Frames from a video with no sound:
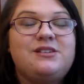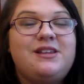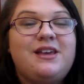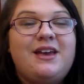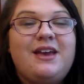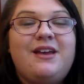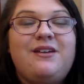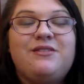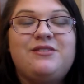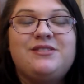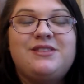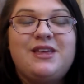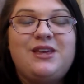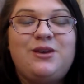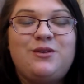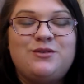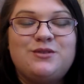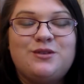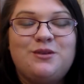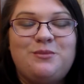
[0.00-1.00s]
Shante.
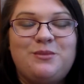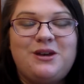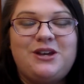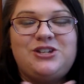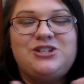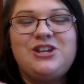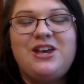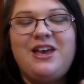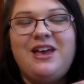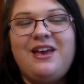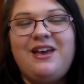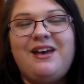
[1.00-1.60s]
Thank you so much.